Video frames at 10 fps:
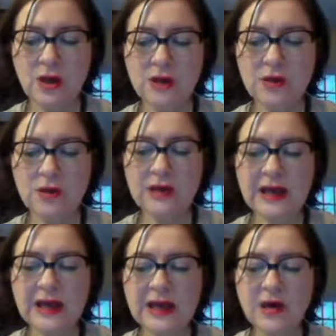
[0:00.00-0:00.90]
You're
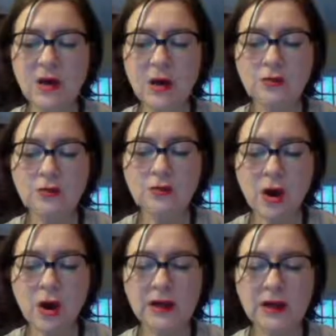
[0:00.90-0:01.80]
laying on a
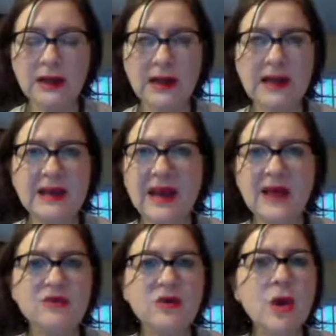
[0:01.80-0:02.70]
rock and
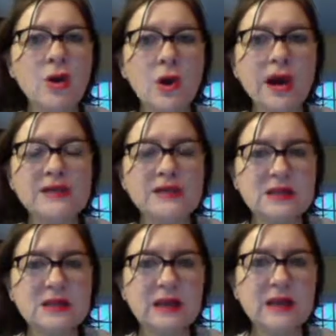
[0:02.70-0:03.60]
have no
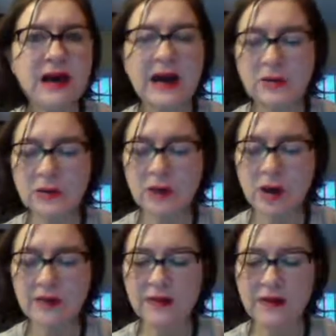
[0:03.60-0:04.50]
idea how you
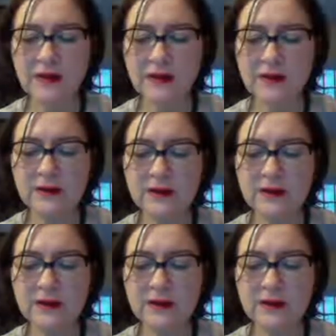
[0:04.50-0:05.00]
got there.